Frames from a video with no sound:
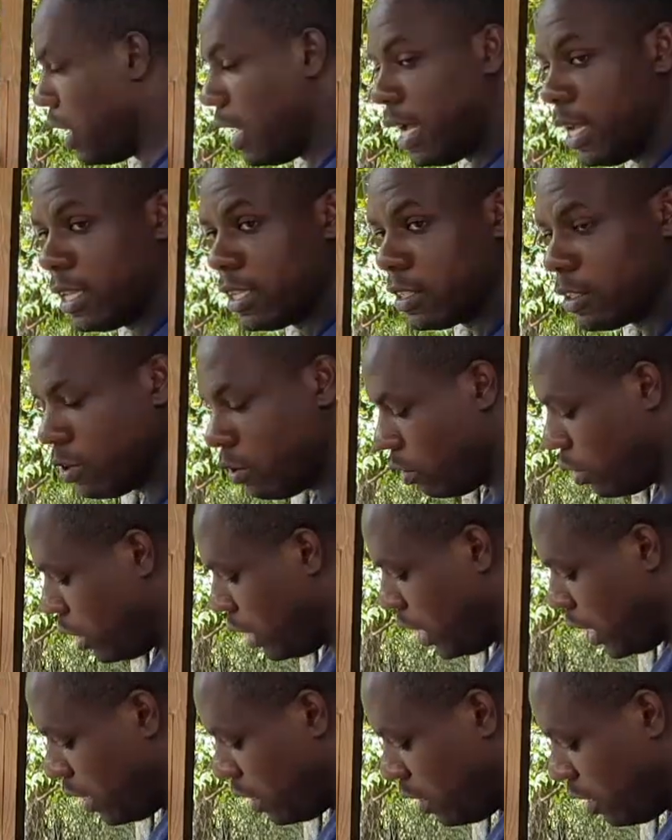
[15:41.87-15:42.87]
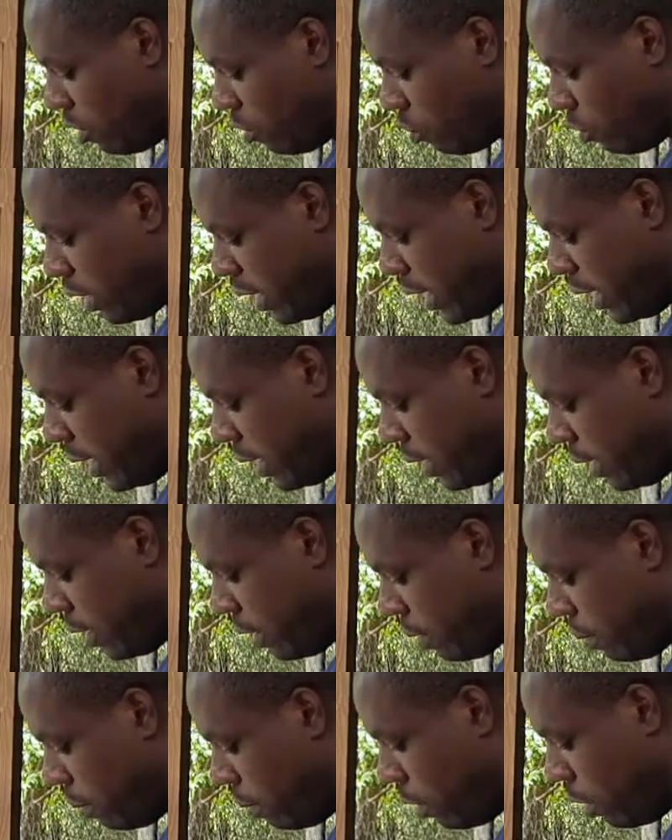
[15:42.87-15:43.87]
also need the drill,
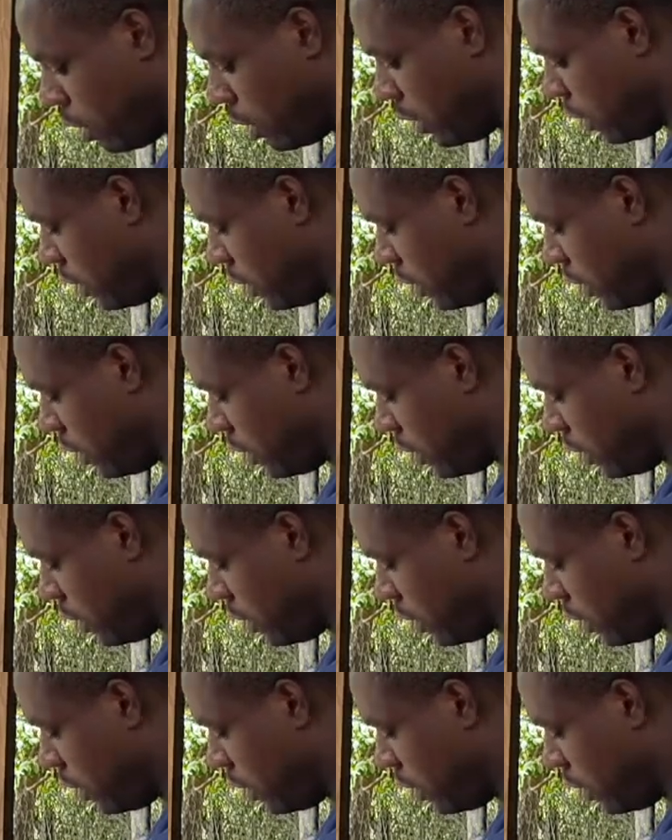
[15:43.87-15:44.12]
but